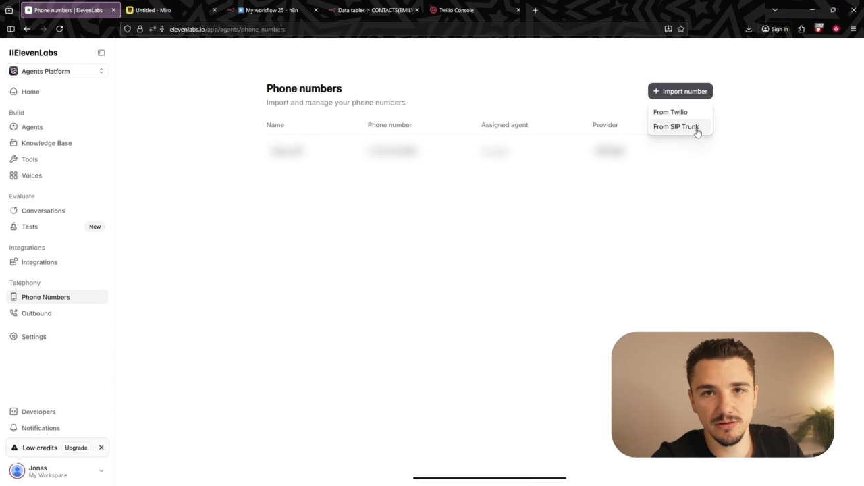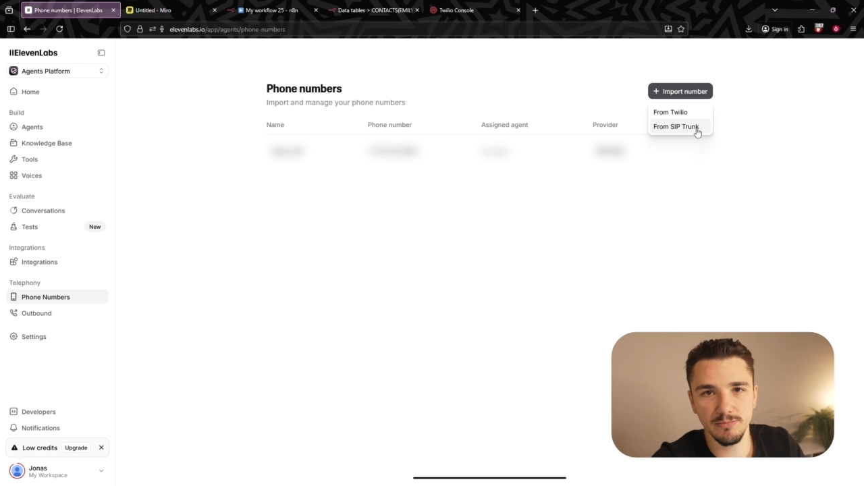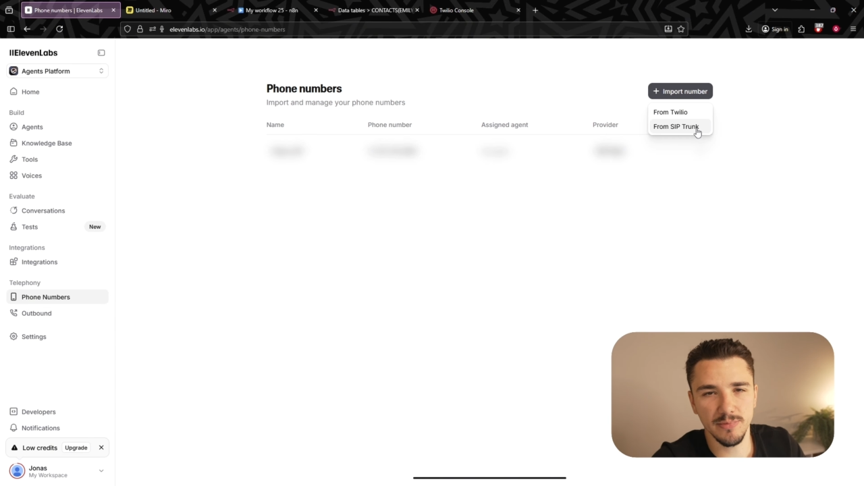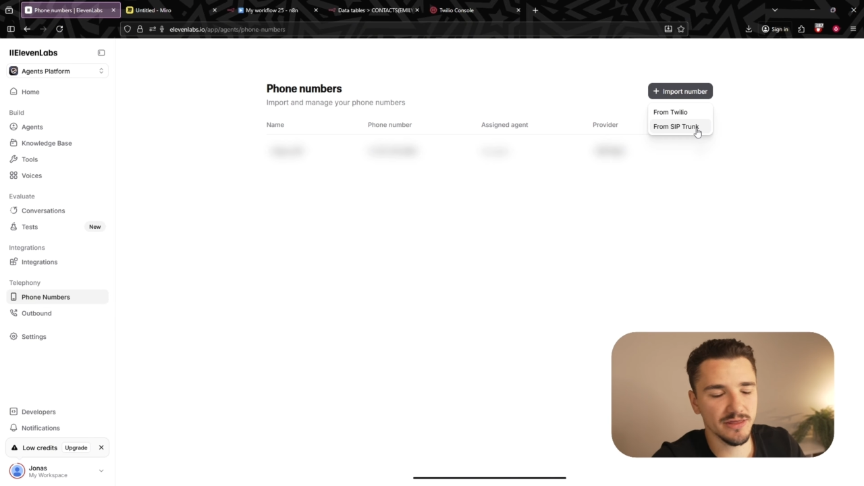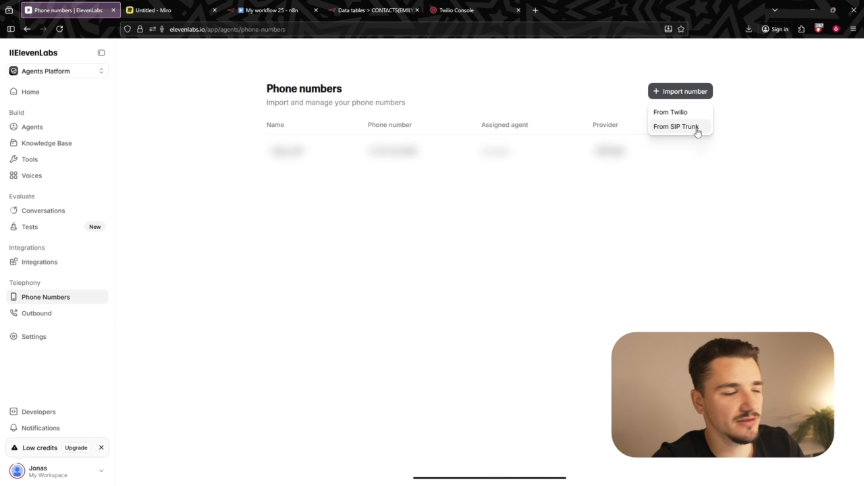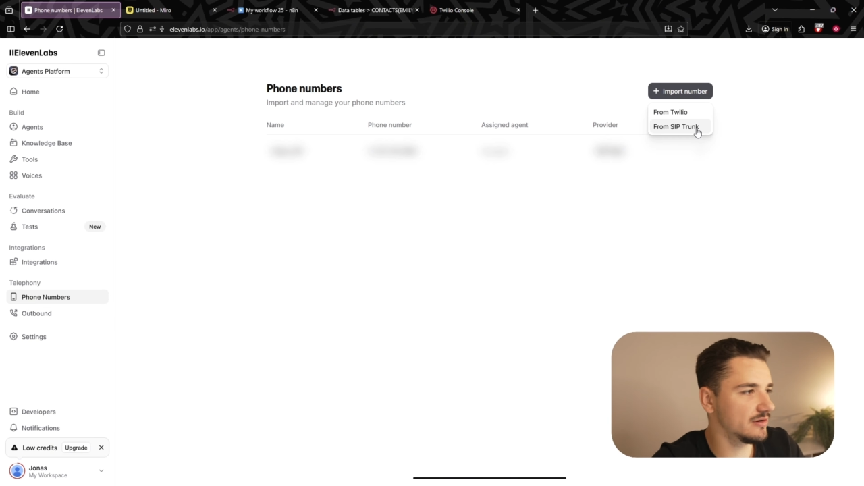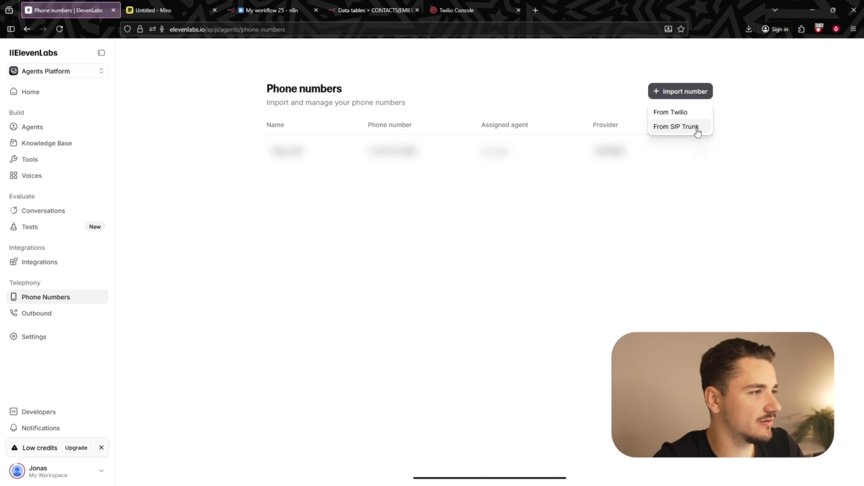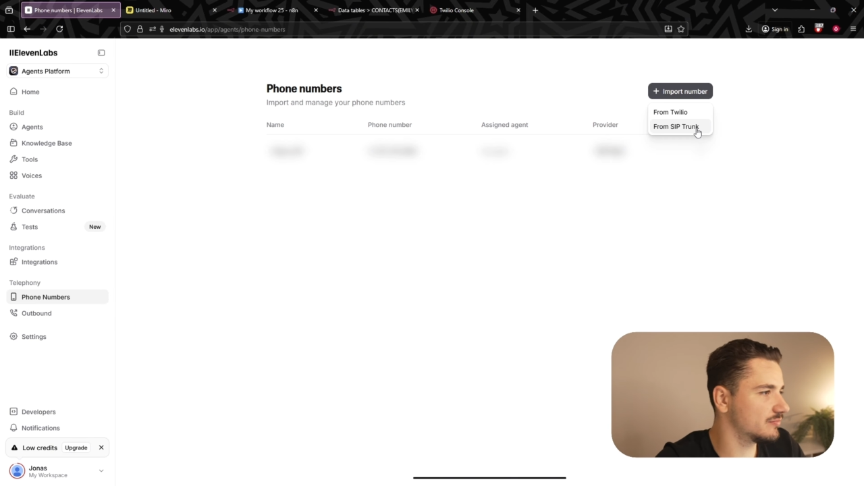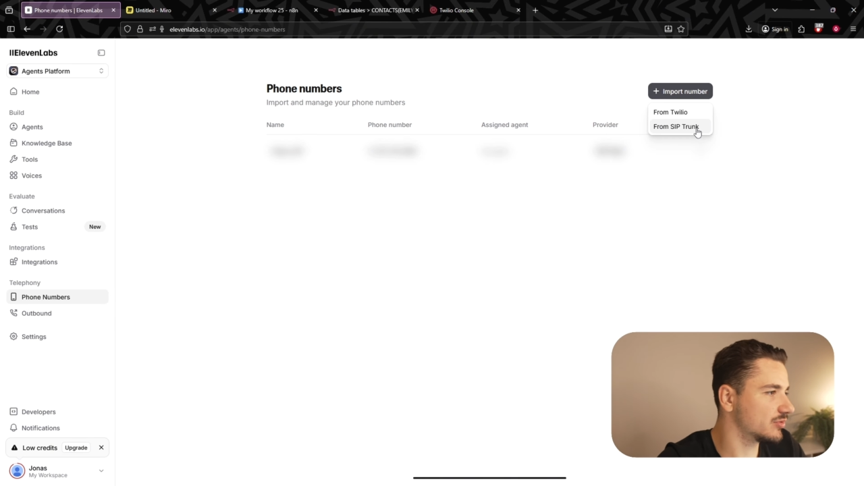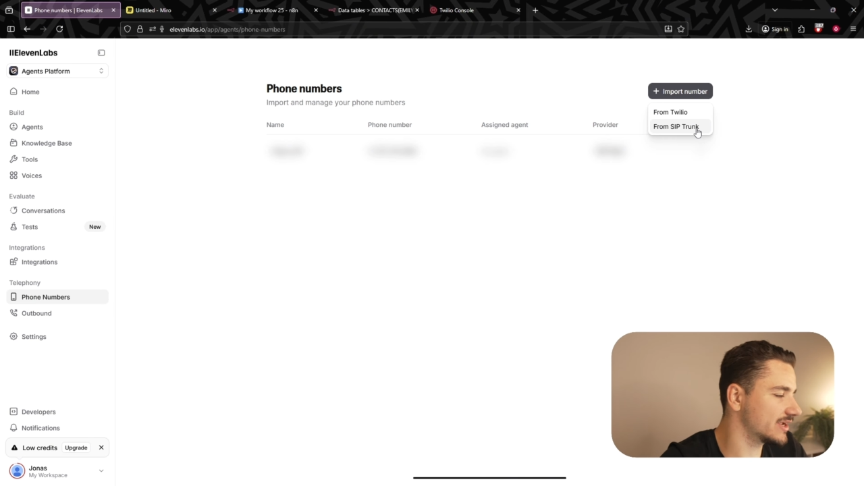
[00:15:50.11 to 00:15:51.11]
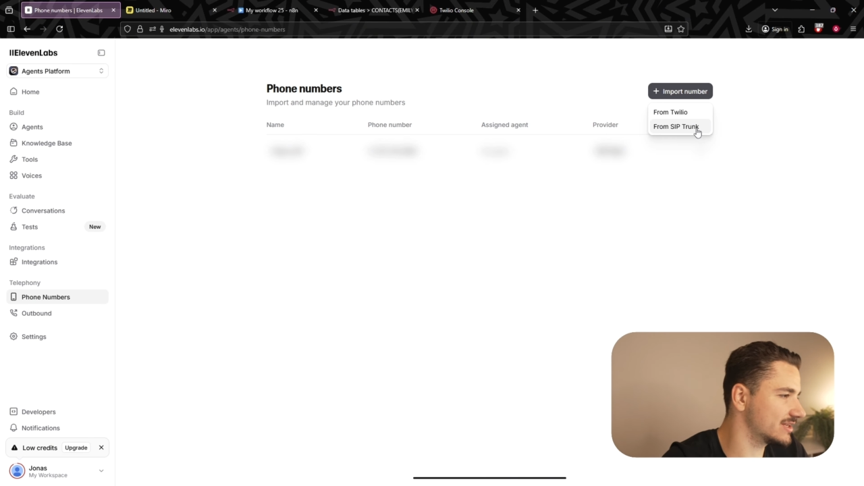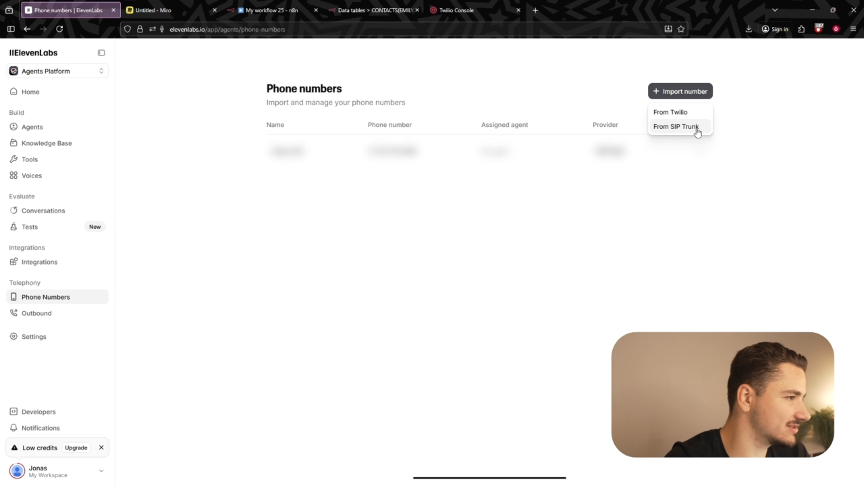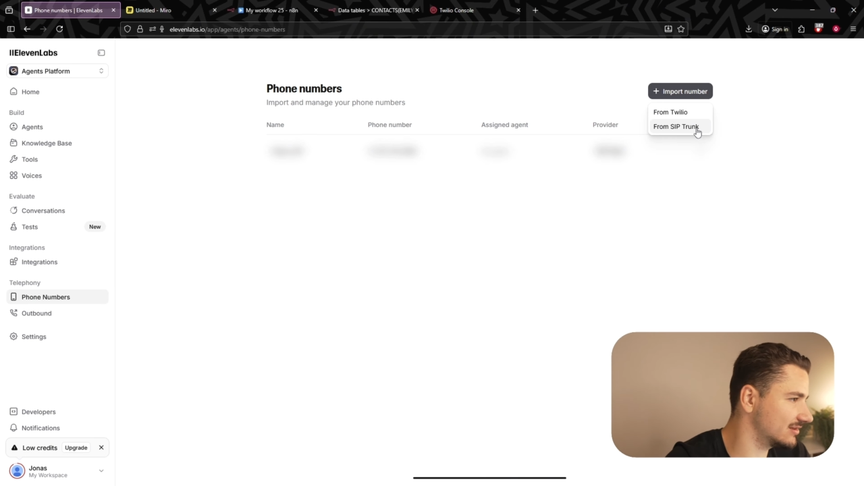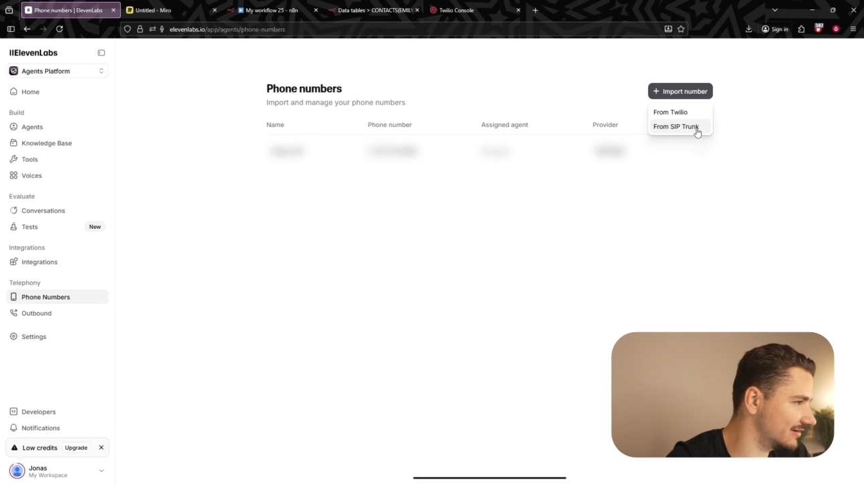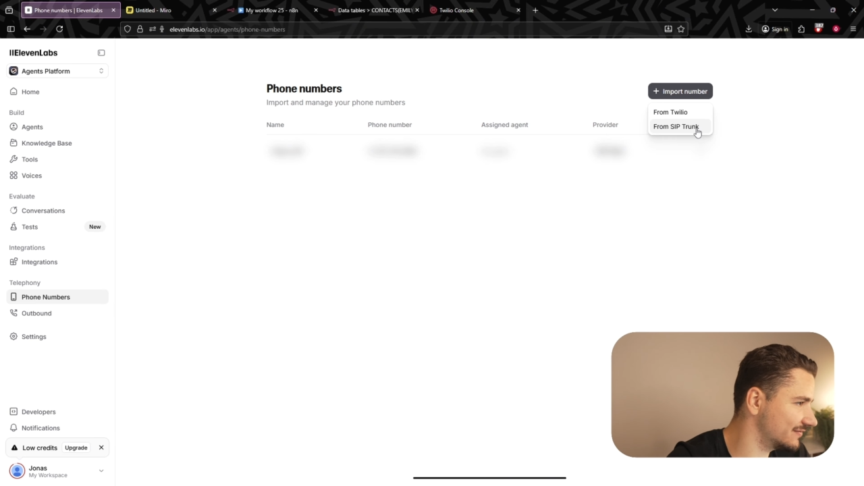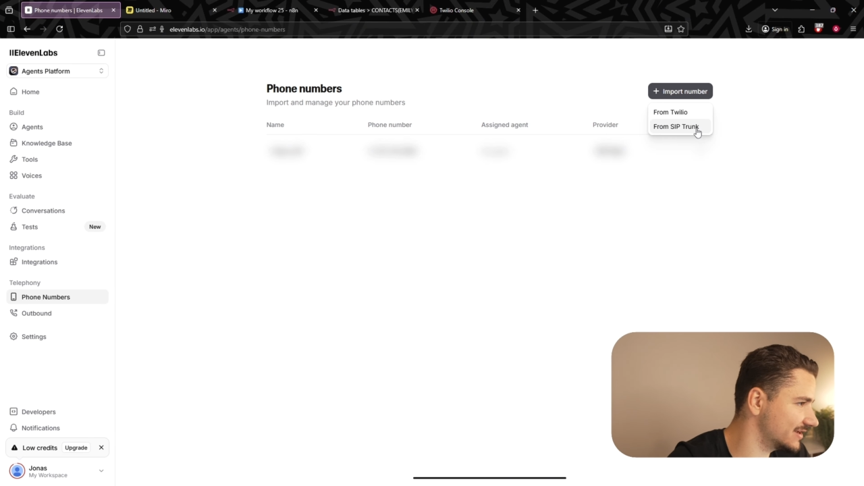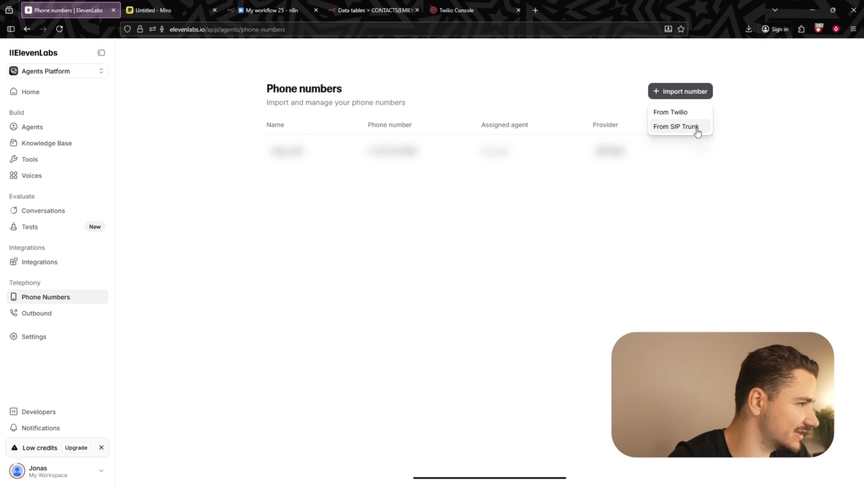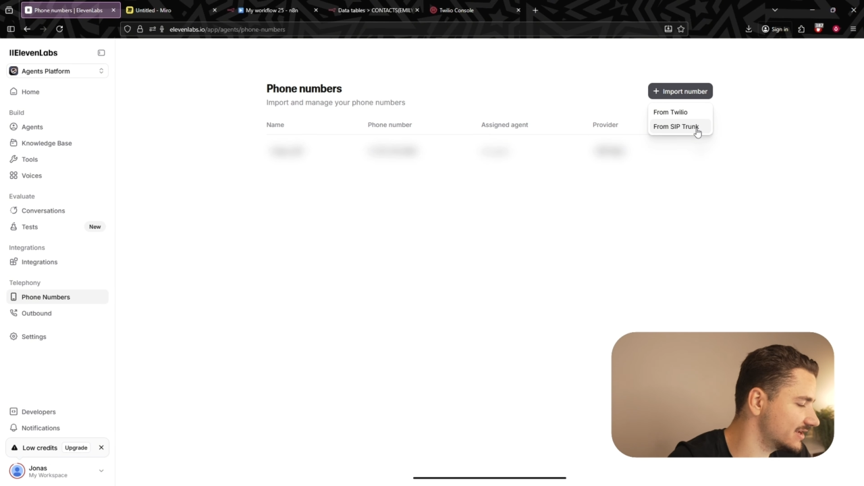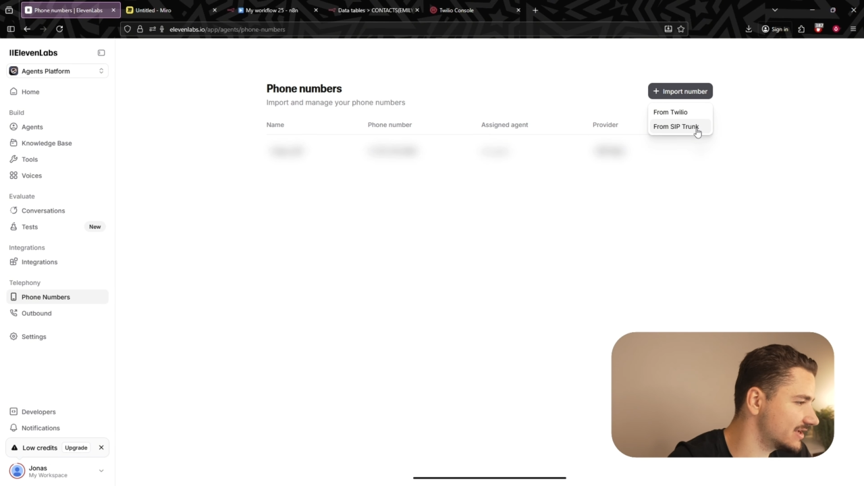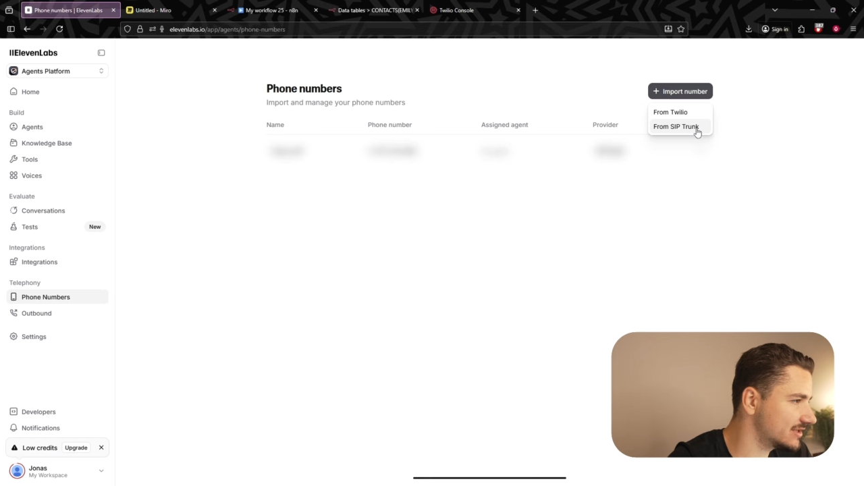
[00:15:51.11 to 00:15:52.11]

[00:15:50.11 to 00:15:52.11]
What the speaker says: method of bringing telephony